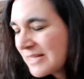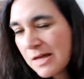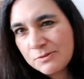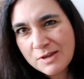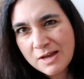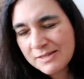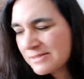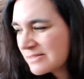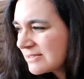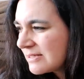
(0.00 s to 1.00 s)
Cloud
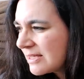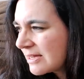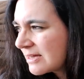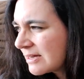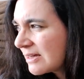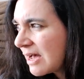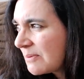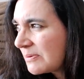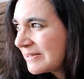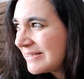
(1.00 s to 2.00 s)
Nines a
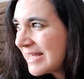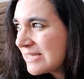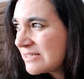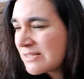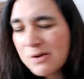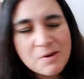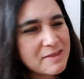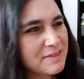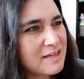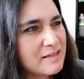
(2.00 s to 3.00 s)
couple of days ago,
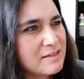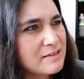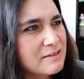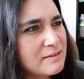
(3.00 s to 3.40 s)
I think,